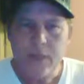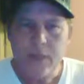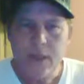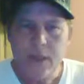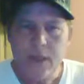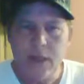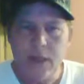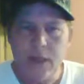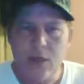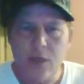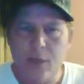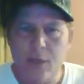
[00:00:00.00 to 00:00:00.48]

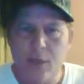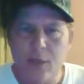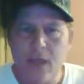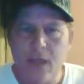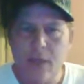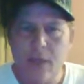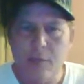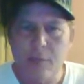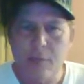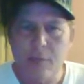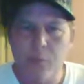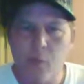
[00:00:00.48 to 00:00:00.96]
and he quit that
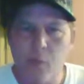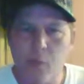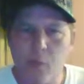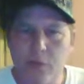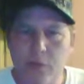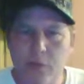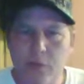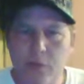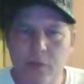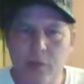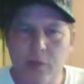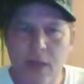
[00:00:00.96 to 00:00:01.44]
and
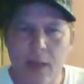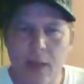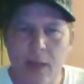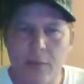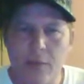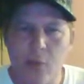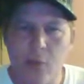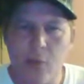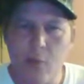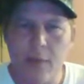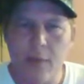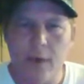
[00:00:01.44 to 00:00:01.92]
worked full-time
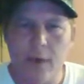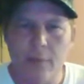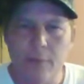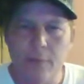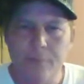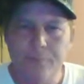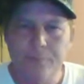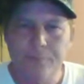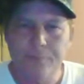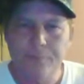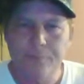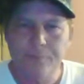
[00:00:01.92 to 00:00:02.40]
for Uber.
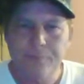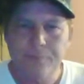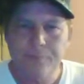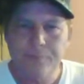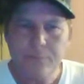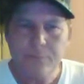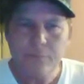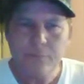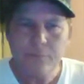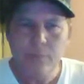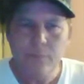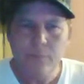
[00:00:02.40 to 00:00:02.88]

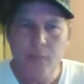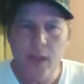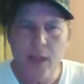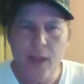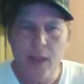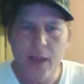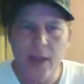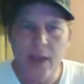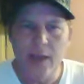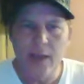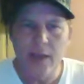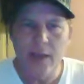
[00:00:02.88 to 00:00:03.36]

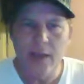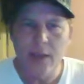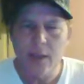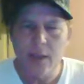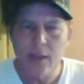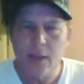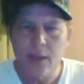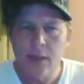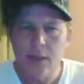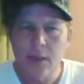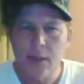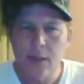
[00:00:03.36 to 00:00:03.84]
And
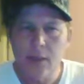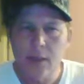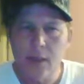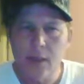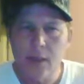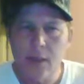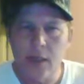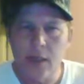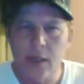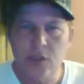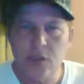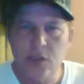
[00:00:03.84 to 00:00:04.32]

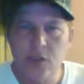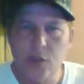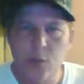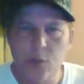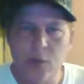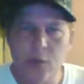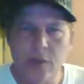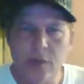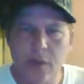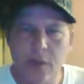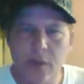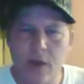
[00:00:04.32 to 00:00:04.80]
he's
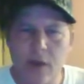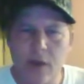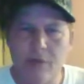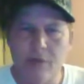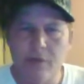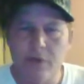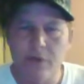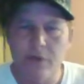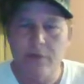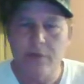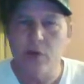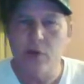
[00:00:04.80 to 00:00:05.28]
doing
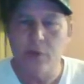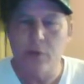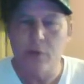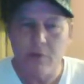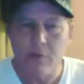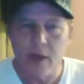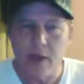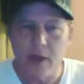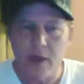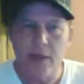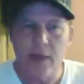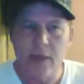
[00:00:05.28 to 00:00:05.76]
very good,
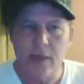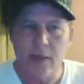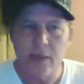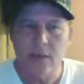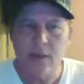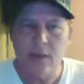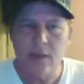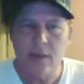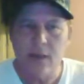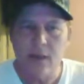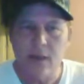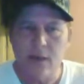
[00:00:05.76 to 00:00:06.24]
Brian. He's
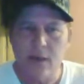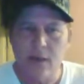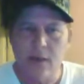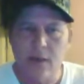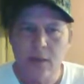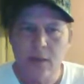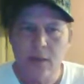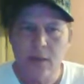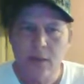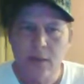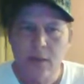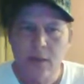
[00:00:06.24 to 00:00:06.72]

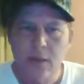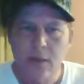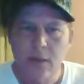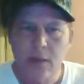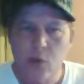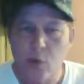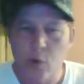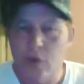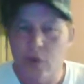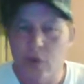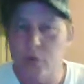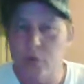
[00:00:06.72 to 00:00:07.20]

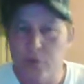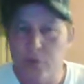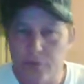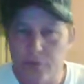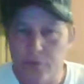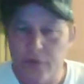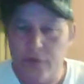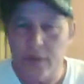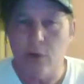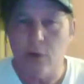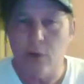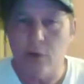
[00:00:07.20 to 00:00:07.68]
good with
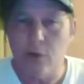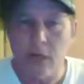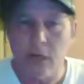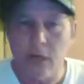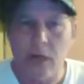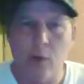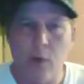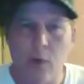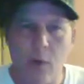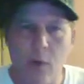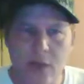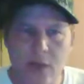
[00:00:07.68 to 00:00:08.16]
videos that
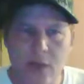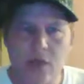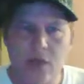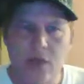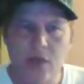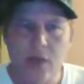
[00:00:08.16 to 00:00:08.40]
I watch.